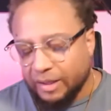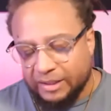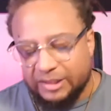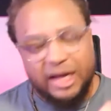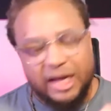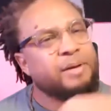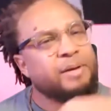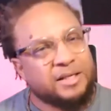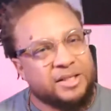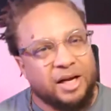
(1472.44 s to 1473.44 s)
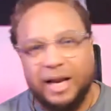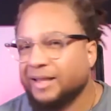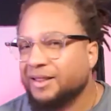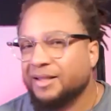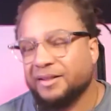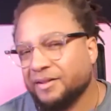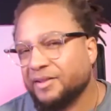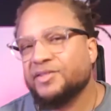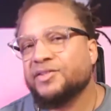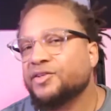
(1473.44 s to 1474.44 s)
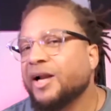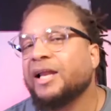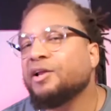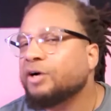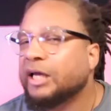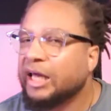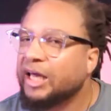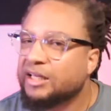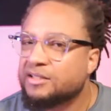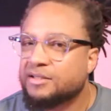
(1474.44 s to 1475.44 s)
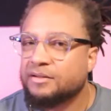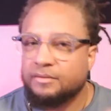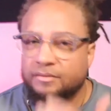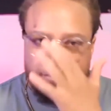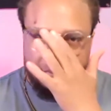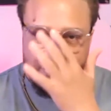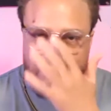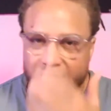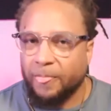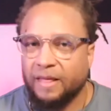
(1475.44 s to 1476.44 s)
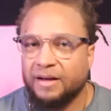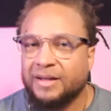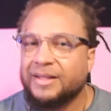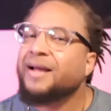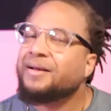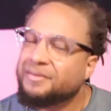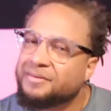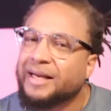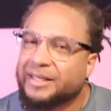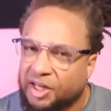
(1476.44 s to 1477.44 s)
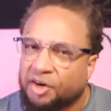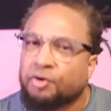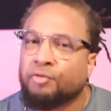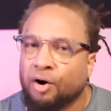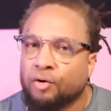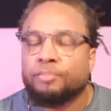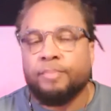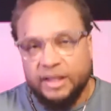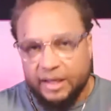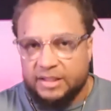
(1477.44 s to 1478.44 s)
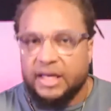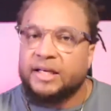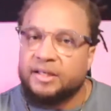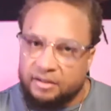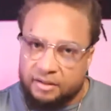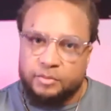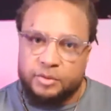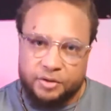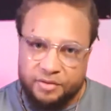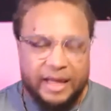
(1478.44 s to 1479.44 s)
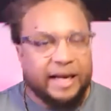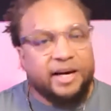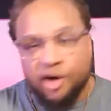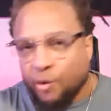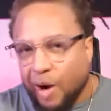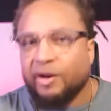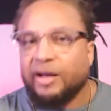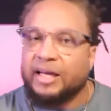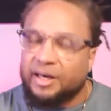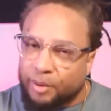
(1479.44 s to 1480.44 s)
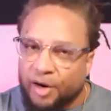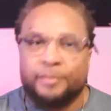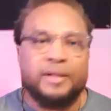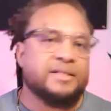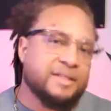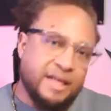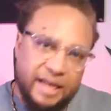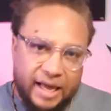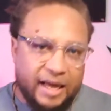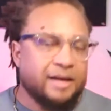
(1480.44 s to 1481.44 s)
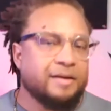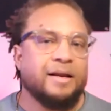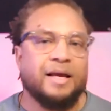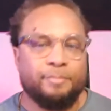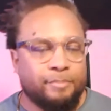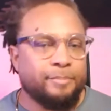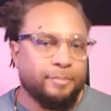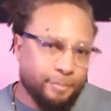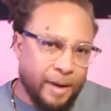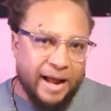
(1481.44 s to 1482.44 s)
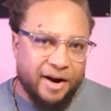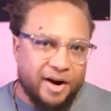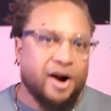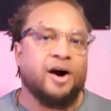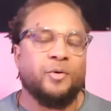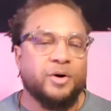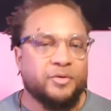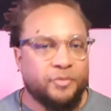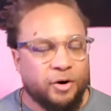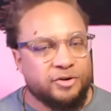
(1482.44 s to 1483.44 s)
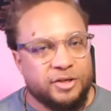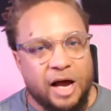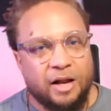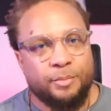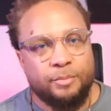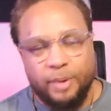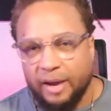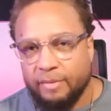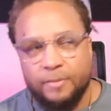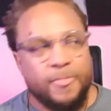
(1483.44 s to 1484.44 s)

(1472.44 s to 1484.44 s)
Jacob and Esau, like these, they're not little kids. They, like they're grown, but they stayed with their friends. They didn't go out and get apartments and, and buy a car with a four hundred dollar payment.